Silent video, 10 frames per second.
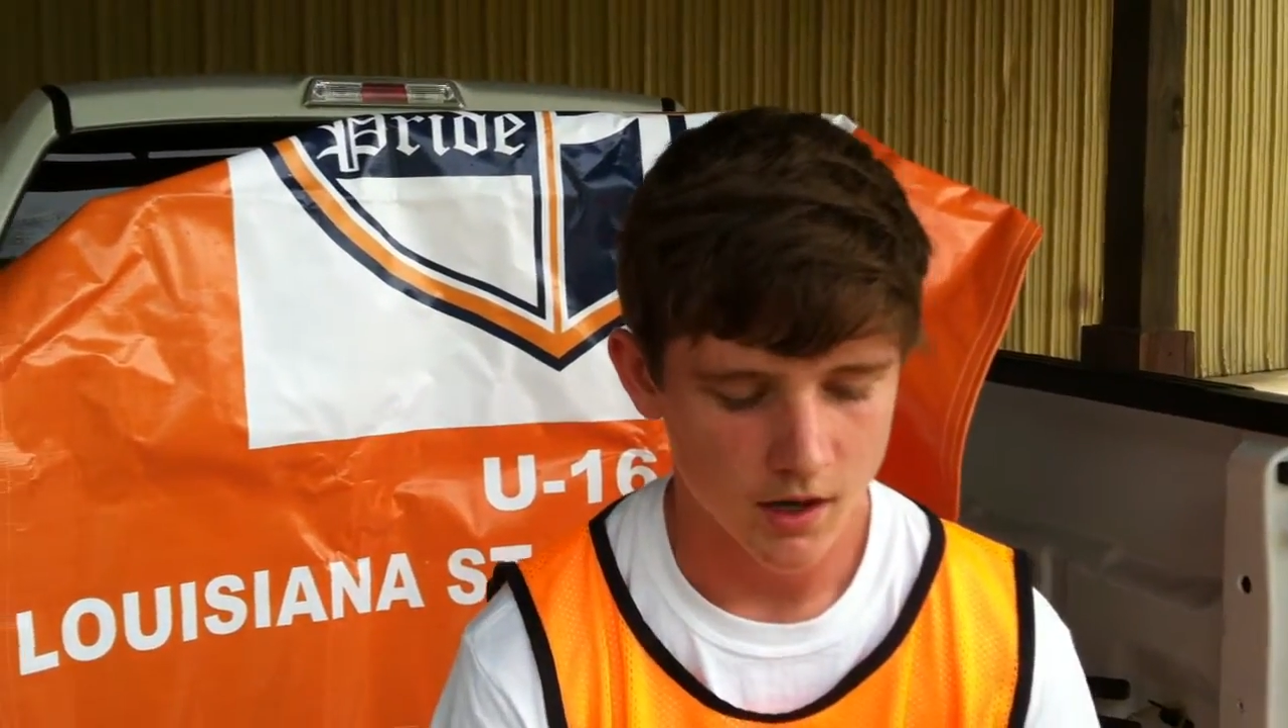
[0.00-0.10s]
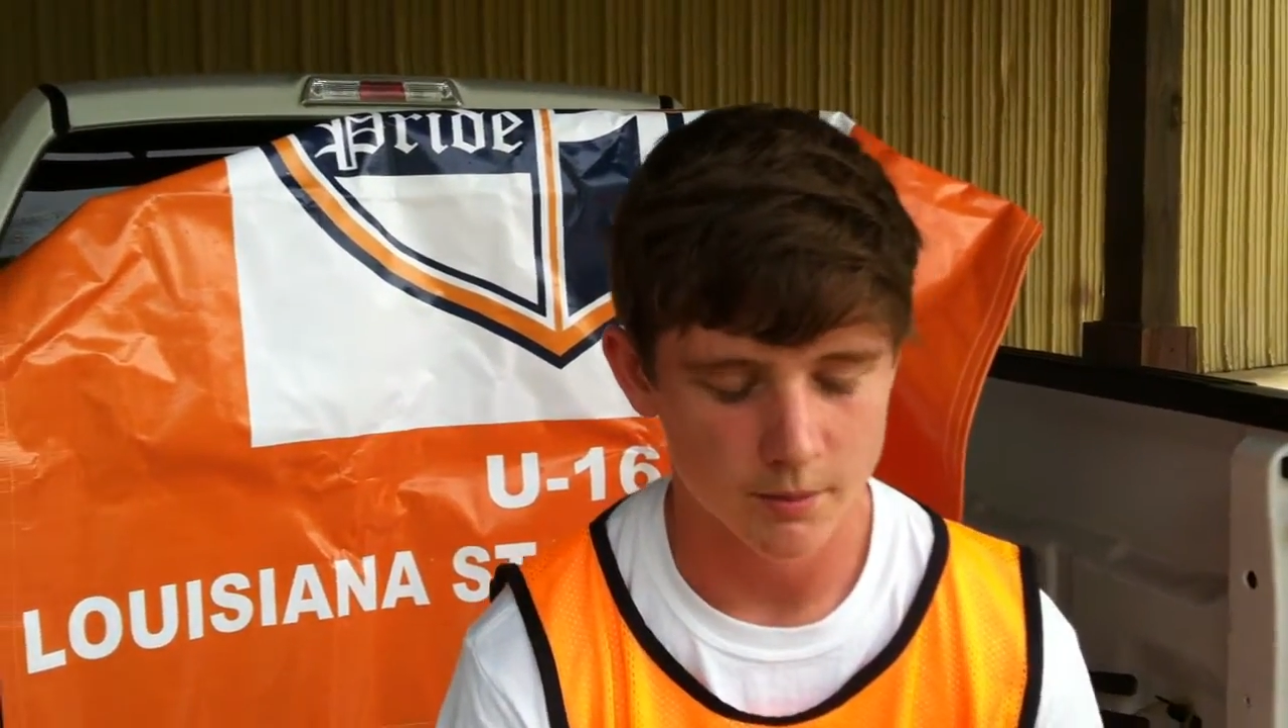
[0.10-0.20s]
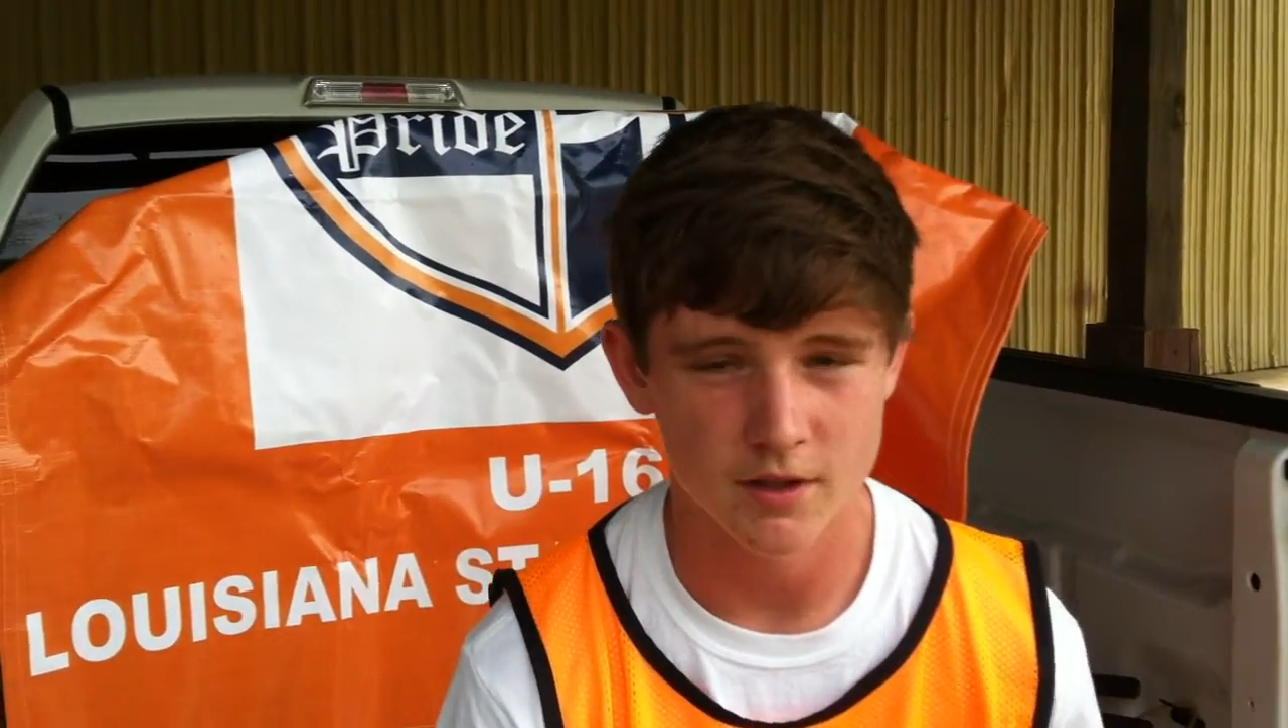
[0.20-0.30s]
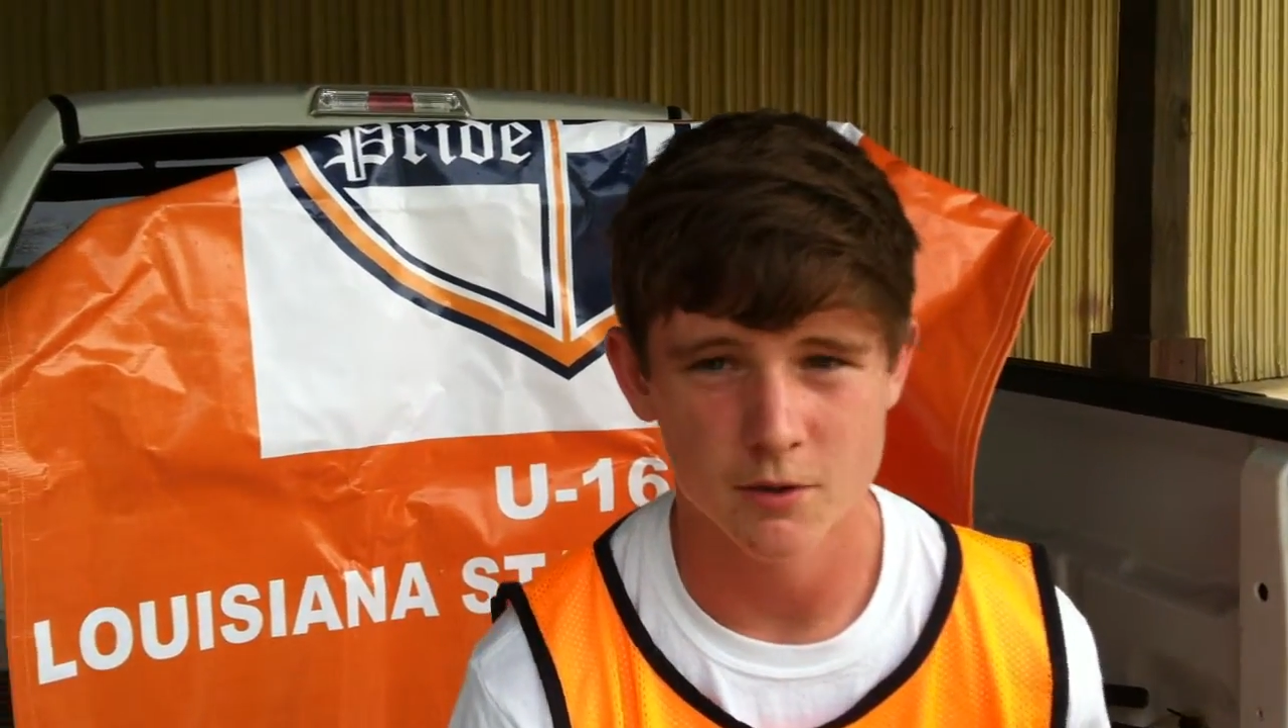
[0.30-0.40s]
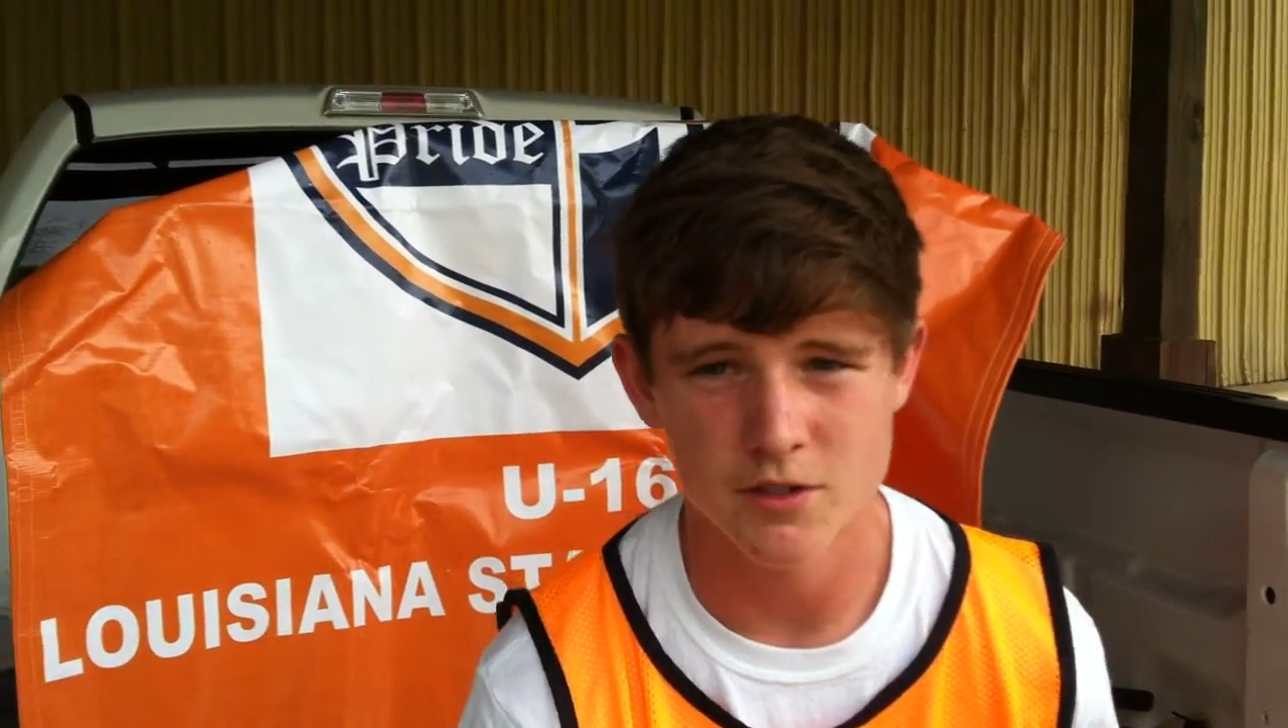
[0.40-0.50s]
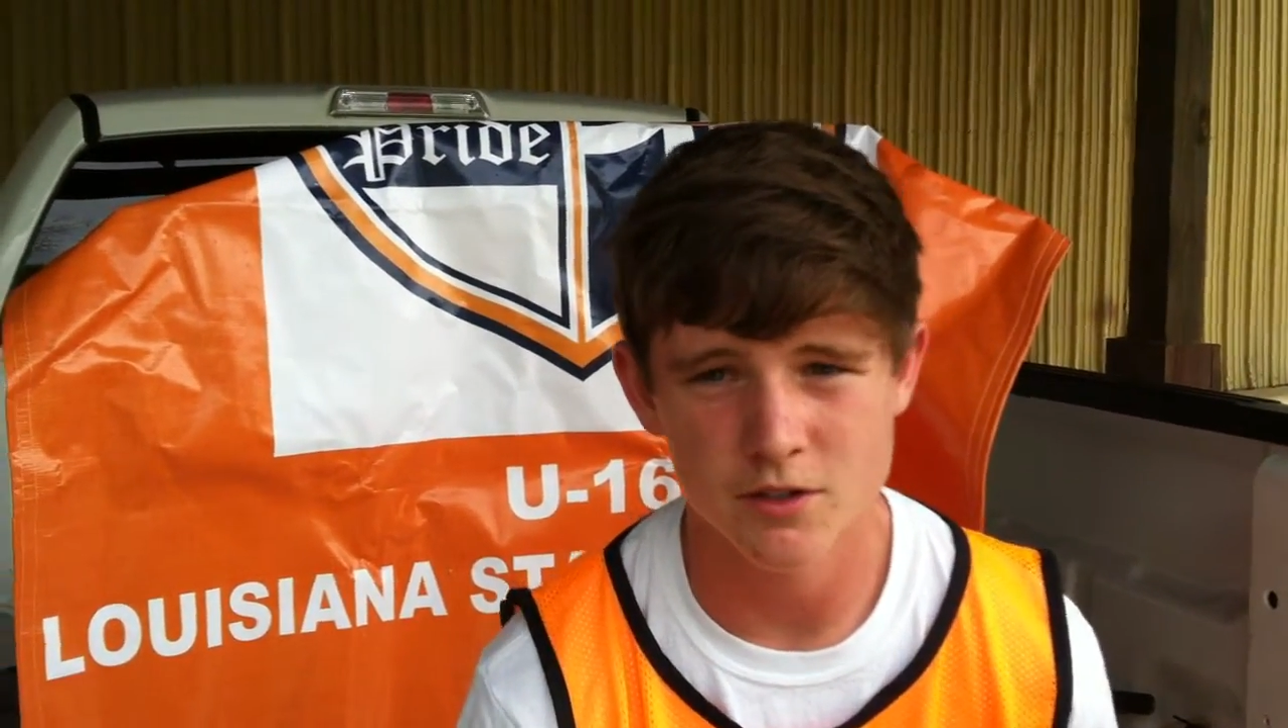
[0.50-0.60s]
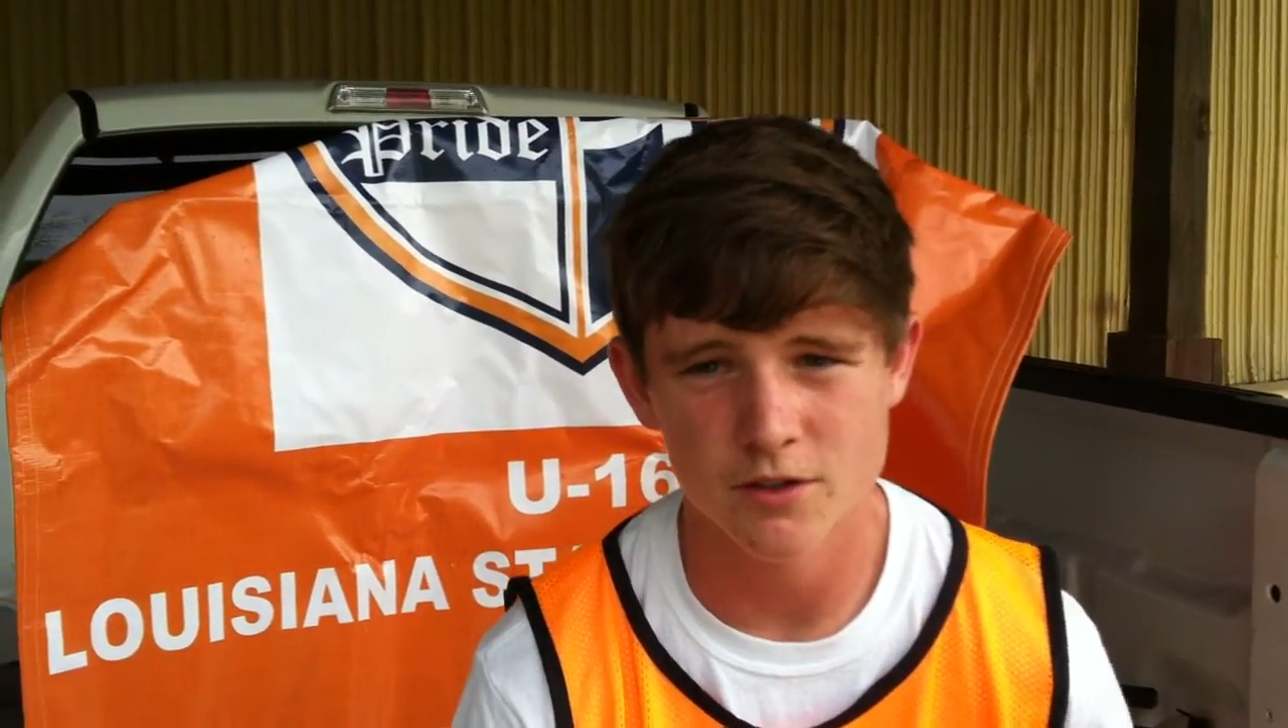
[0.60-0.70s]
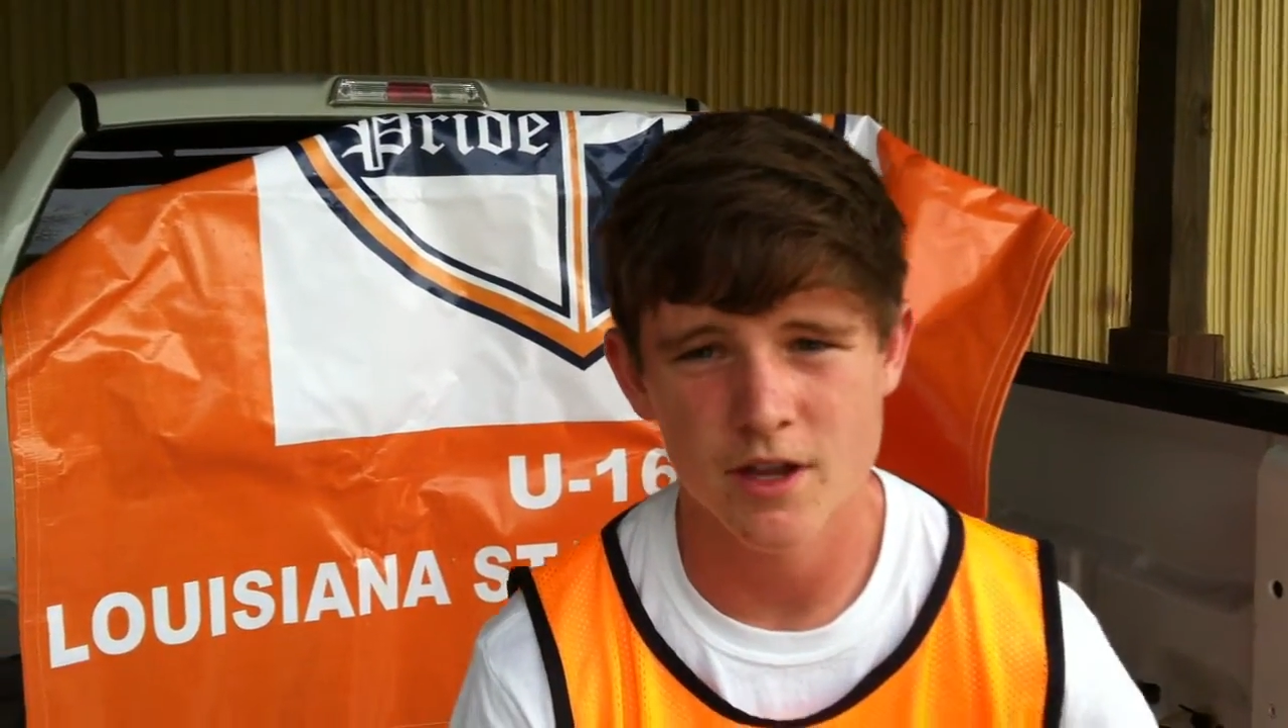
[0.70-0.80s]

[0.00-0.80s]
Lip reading: I mean they still